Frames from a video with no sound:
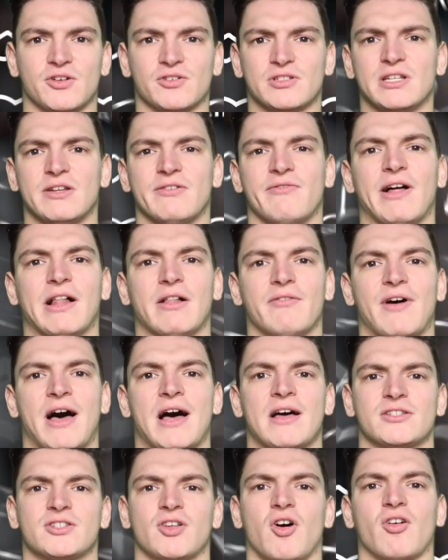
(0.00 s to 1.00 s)
so to develop
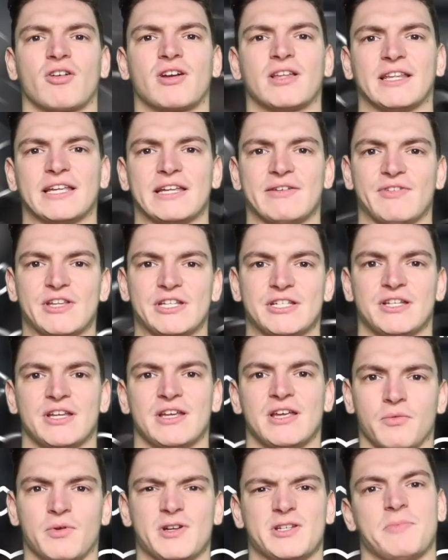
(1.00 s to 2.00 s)
that sort of cleavage
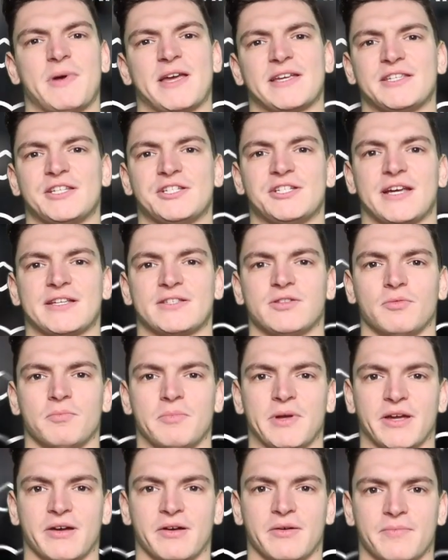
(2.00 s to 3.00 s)
which makes your chest look
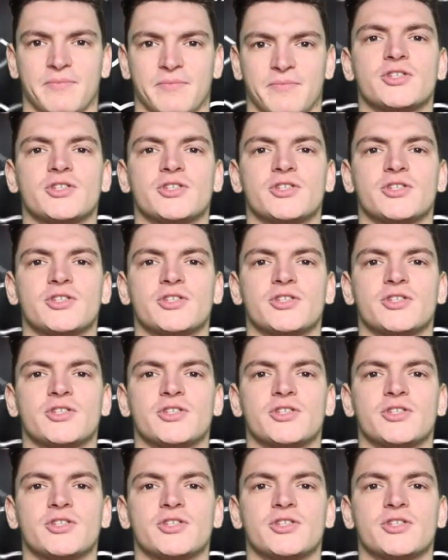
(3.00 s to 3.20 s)
bigger.